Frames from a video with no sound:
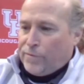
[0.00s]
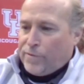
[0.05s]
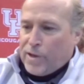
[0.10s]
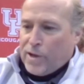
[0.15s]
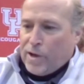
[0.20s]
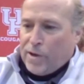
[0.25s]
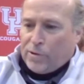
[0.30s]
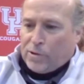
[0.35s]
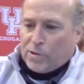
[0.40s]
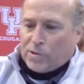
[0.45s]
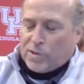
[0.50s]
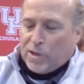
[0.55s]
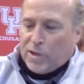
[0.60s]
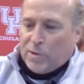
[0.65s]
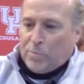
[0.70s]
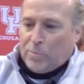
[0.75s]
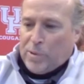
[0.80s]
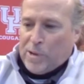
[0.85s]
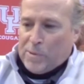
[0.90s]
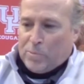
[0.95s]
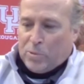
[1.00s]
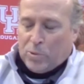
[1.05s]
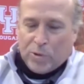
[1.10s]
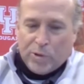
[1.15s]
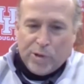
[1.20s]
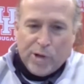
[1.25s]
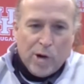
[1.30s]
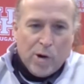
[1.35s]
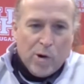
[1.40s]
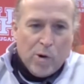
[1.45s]
the other 10 people
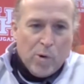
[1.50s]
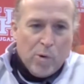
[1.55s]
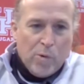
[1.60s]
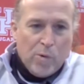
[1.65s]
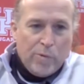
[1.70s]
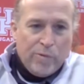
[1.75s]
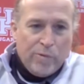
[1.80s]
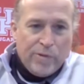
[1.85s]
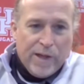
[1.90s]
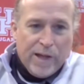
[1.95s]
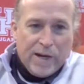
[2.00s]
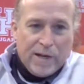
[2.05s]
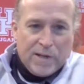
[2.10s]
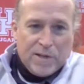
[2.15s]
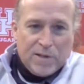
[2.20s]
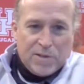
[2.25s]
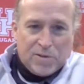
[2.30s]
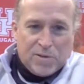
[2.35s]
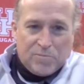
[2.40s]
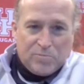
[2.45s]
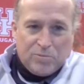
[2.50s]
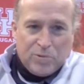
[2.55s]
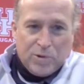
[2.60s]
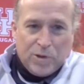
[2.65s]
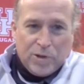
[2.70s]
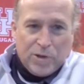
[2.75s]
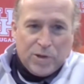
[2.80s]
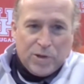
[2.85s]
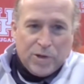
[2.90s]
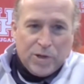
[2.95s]
know that he's
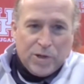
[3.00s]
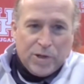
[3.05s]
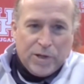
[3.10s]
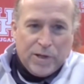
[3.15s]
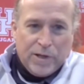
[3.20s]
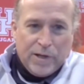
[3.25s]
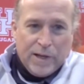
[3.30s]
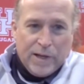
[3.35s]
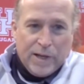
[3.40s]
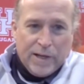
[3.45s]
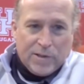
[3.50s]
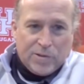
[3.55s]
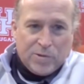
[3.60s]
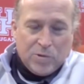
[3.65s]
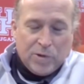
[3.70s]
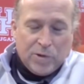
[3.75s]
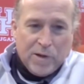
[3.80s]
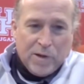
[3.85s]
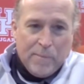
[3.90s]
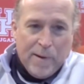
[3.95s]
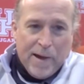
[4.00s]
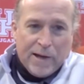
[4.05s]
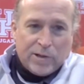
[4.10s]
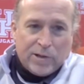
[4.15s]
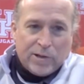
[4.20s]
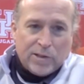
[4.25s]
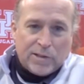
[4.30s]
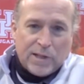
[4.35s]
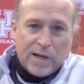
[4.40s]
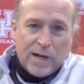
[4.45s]
really good and it's only a
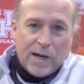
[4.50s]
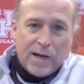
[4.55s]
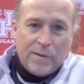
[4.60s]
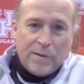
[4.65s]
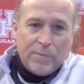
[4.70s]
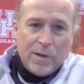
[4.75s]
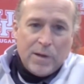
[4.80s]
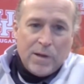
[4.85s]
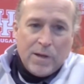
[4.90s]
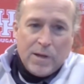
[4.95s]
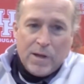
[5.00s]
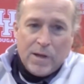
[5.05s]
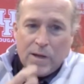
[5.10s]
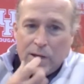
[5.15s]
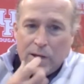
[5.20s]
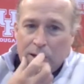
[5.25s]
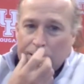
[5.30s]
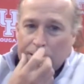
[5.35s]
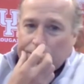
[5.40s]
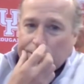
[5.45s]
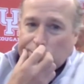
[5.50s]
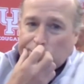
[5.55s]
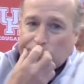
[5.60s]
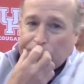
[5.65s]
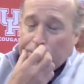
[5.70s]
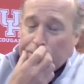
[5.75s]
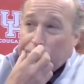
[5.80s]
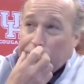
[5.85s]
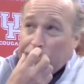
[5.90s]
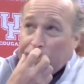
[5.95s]
matter of time. And
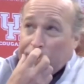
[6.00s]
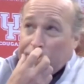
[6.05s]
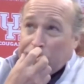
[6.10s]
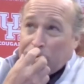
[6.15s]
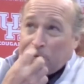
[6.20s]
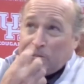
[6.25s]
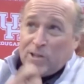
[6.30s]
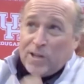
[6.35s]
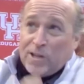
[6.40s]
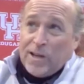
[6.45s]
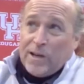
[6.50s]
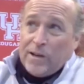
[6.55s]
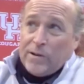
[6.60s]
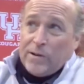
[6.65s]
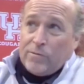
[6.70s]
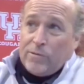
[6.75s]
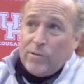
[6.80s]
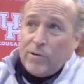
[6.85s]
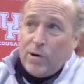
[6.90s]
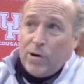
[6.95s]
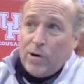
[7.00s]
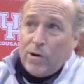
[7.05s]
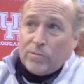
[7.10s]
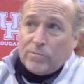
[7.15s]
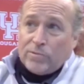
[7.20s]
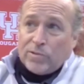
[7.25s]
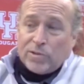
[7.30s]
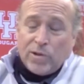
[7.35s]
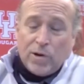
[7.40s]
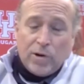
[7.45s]
so the other 10 are
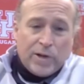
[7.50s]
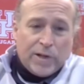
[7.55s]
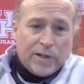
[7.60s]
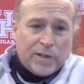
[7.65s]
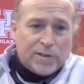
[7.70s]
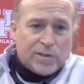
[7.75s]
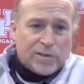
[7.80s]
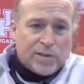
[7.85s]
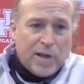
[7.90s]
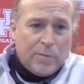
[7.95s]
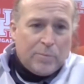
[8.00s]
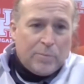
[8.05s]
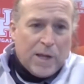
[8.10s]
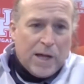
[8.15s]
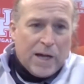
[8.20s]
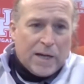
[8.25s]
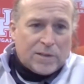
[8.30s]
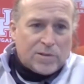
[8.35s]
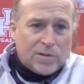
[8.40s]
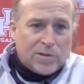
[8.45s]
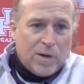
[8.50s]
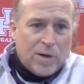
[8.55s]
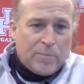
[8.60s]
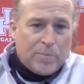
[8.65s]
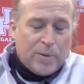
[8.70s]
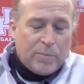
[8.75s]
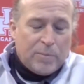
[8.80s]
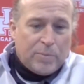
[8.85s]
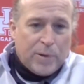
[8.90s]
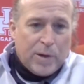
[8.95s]
starting to set blocks up
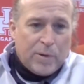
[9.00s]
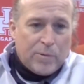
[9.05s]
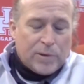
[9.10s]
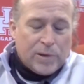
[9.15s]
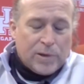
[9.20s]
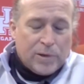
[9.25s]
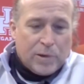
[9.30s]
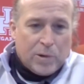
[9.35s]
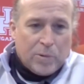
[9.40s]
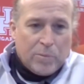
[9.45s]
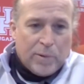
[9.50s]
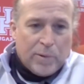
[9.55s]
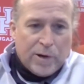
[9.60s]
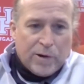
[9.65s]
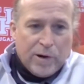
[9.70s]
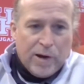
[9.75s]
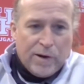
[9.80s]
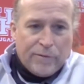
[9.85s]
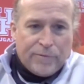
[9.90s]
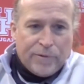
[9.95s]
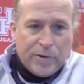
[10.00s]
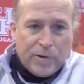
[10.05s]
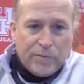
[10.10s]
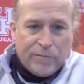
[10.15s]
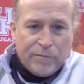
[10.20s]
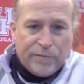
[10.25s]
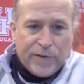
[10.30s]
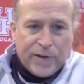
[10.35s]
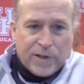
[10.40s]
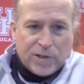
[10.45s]
and play with a little better effort
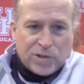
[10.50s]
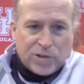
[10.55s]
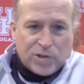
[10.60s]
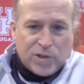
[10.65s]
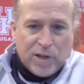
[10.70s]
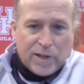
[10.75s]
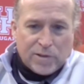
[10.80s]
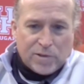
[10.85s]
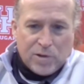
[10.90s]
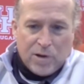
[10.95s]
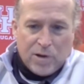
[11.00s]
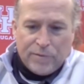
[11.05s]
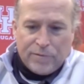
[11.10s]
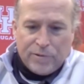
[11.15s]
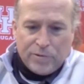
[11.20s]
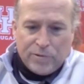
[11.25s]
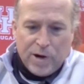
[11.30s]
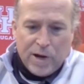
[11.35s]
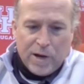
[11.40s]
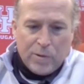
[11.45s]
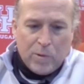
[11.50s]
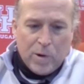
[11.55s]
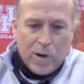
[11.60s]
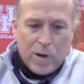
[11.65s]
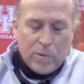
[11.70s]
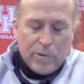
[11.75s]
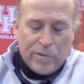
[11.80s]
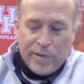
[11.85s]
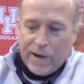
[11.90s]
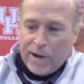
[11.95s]
and finish things off the right way
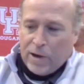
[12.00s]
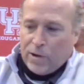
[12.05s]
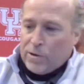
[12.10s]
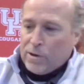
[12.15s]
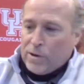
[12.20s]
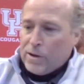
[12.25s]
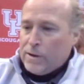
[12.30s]
without